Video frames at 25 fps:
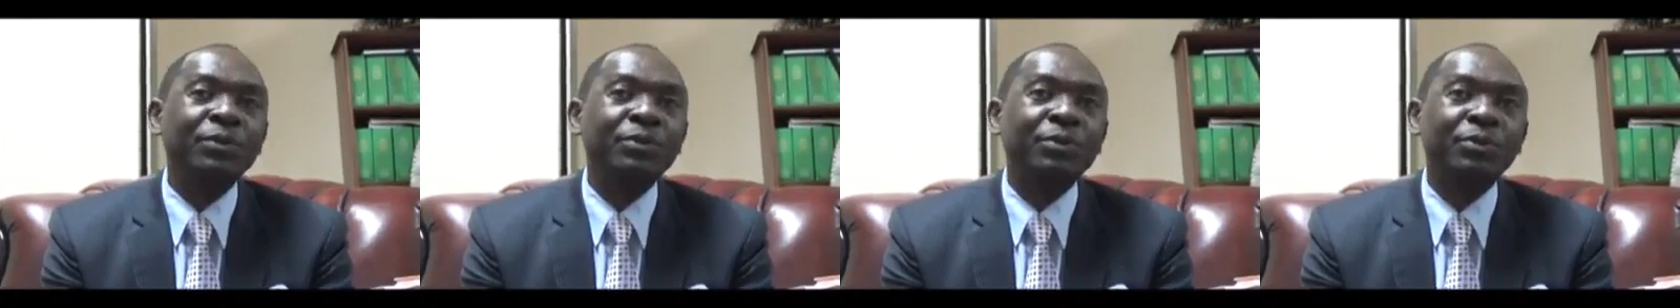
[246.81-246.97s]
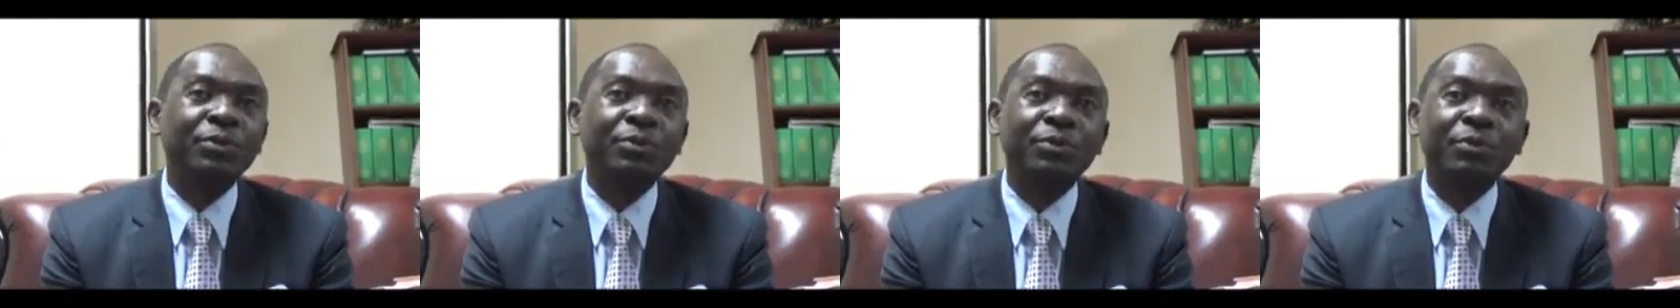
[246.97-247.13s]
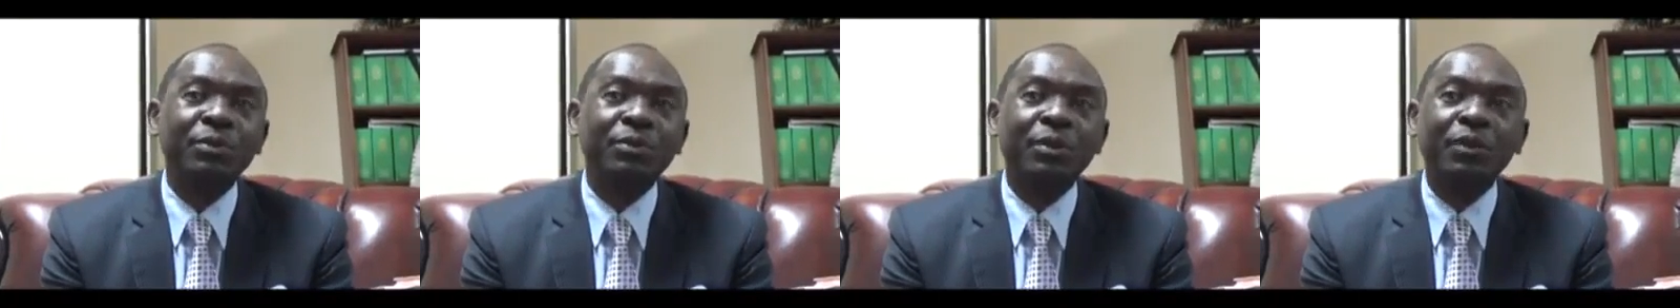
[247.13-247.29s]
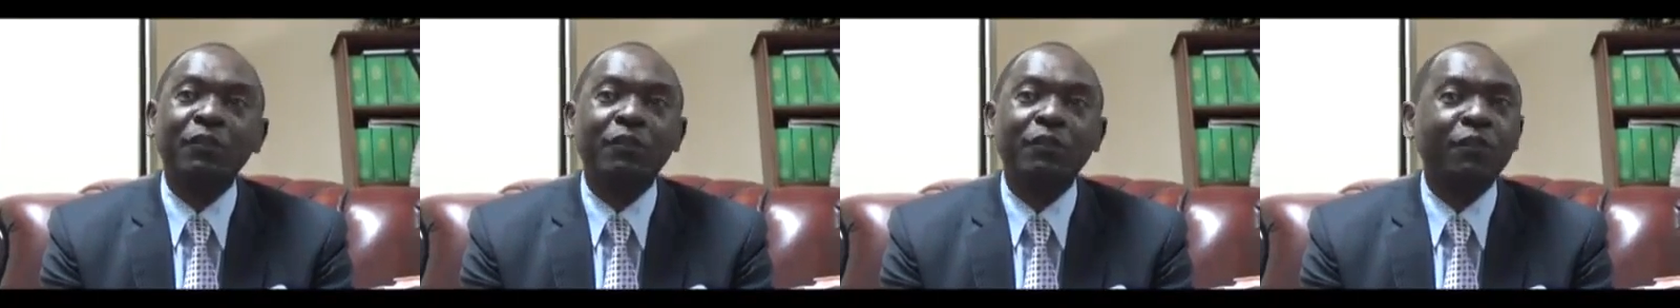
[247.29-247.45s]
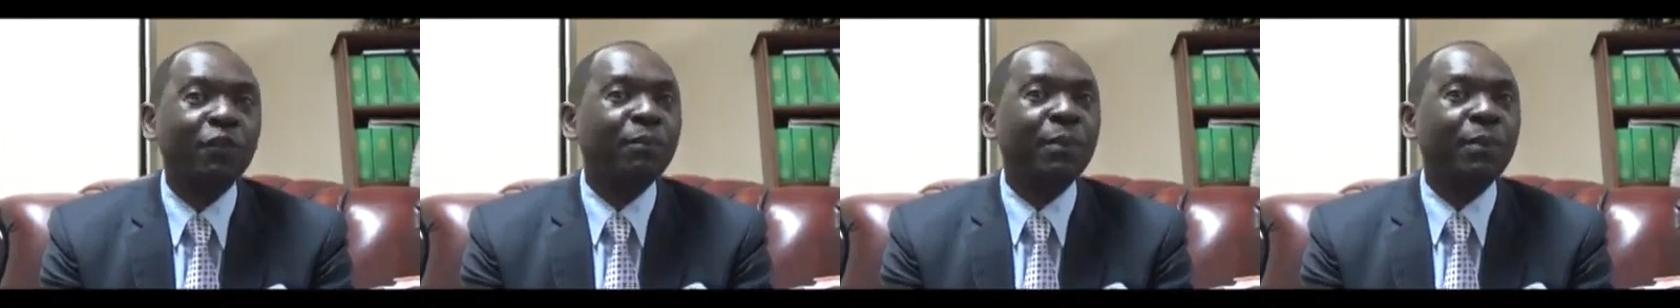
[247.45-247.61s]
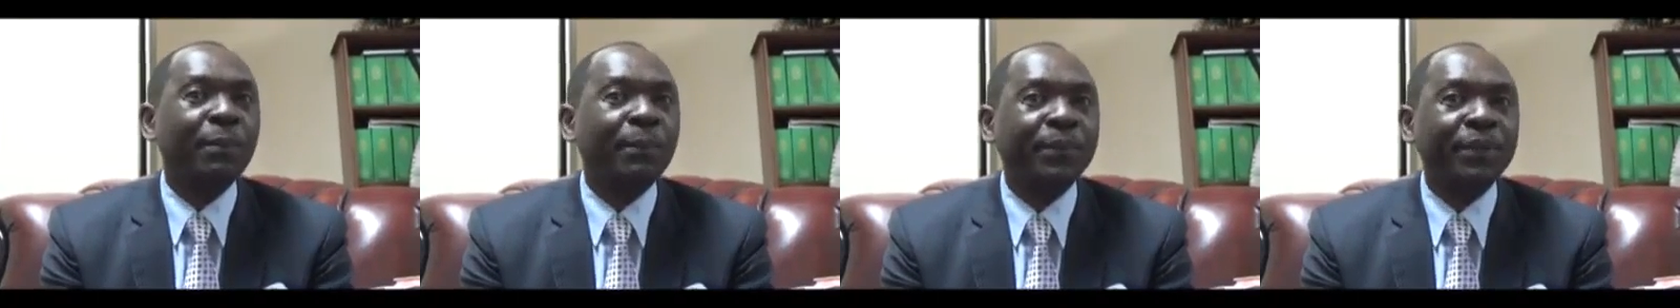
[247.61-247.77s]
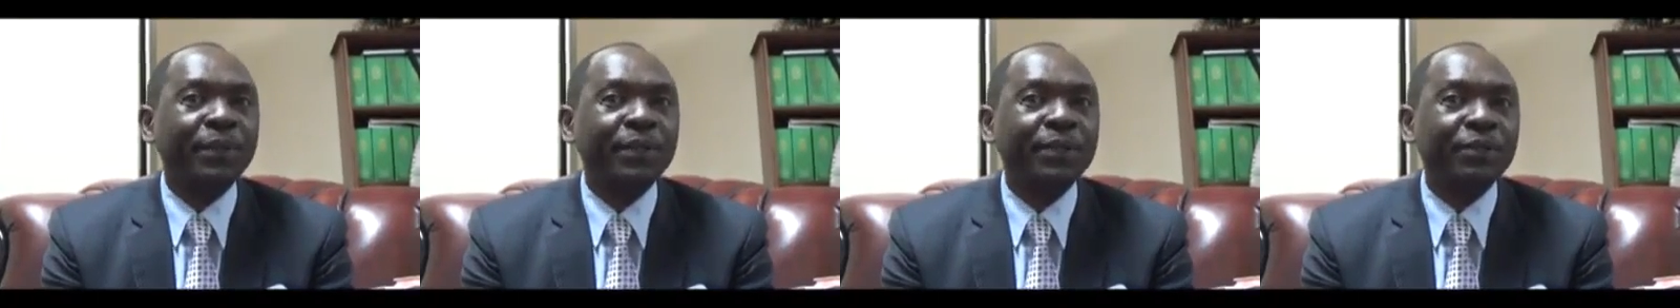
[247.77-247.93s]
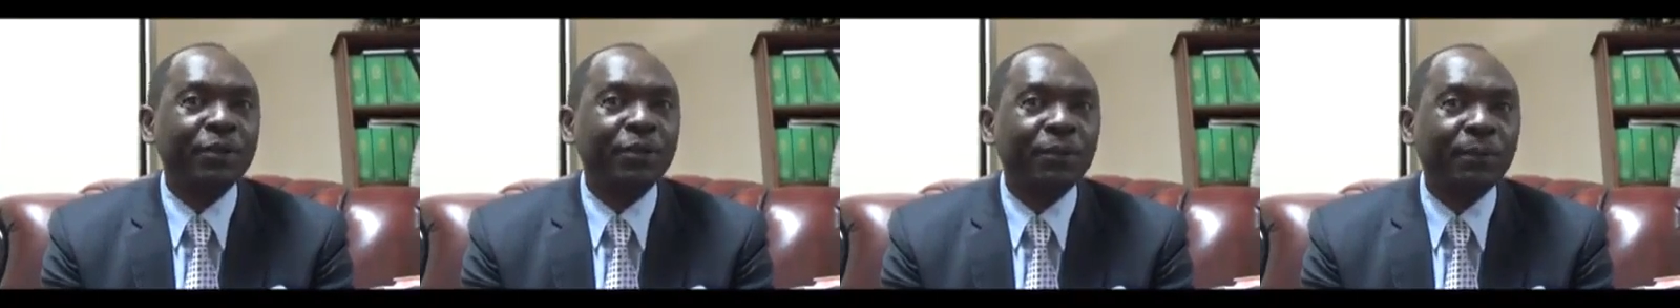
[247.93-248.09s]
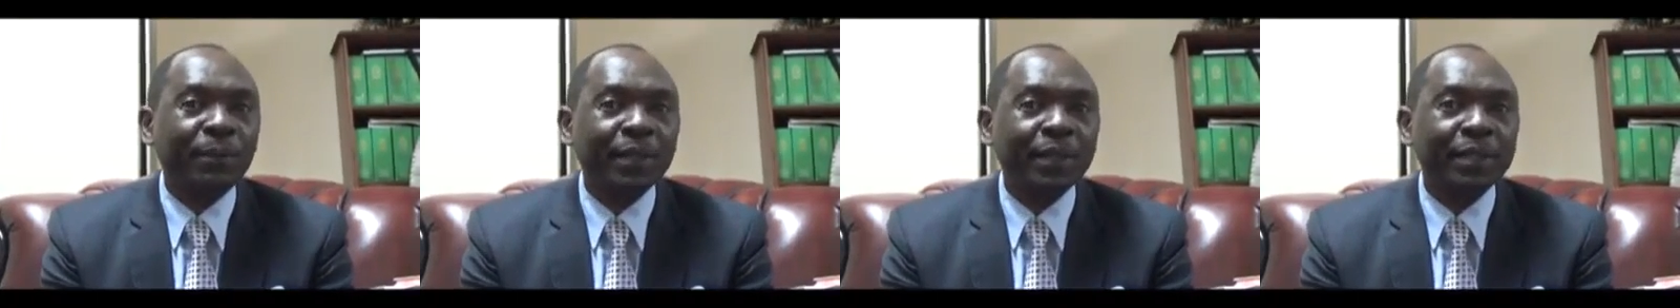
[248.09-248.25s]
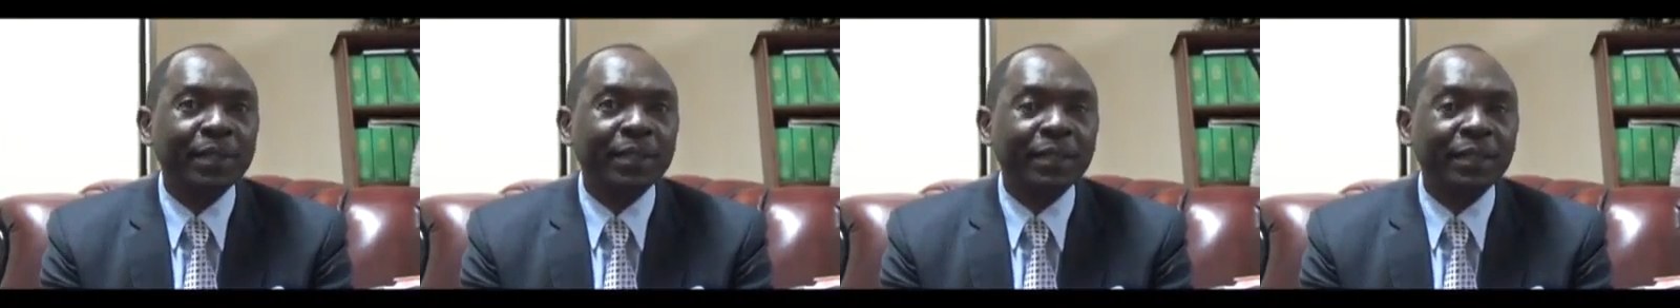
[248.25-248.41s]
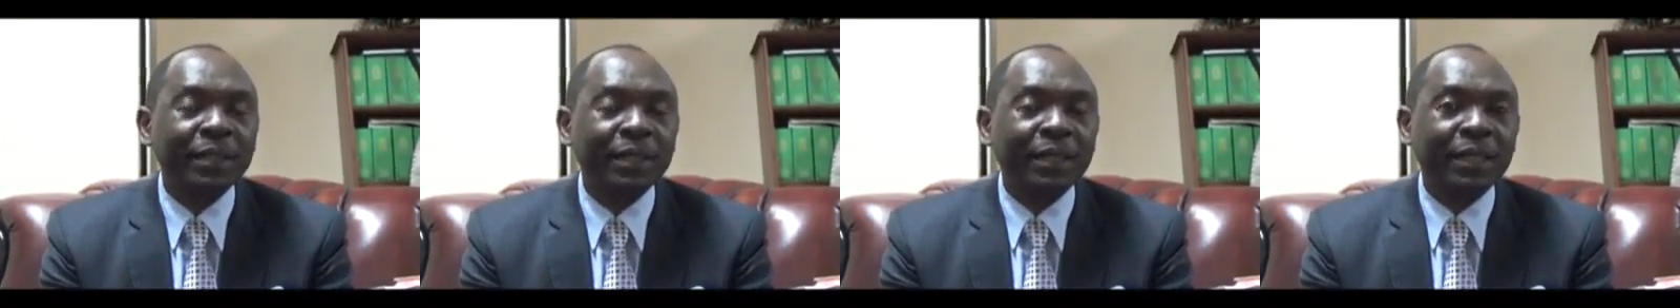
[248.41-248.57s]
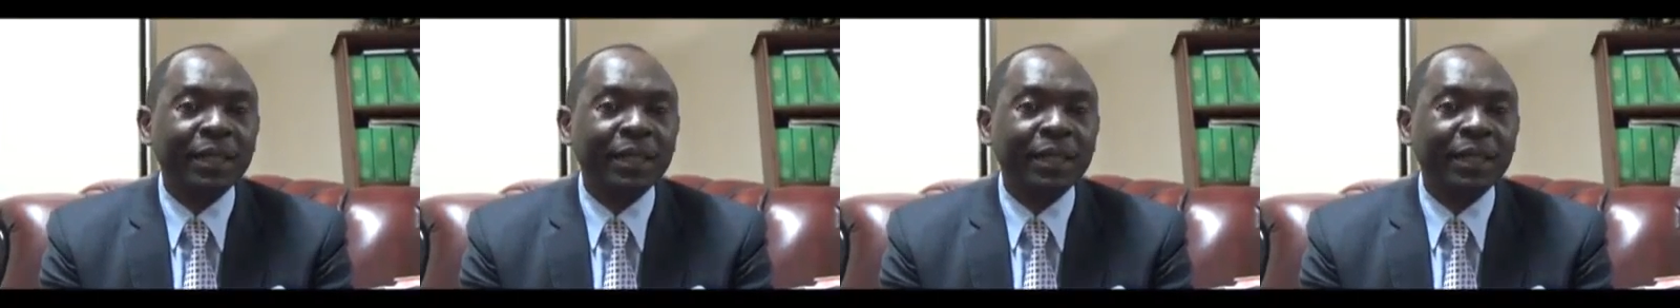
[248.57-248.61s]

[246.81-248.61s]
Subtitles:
to form a political party.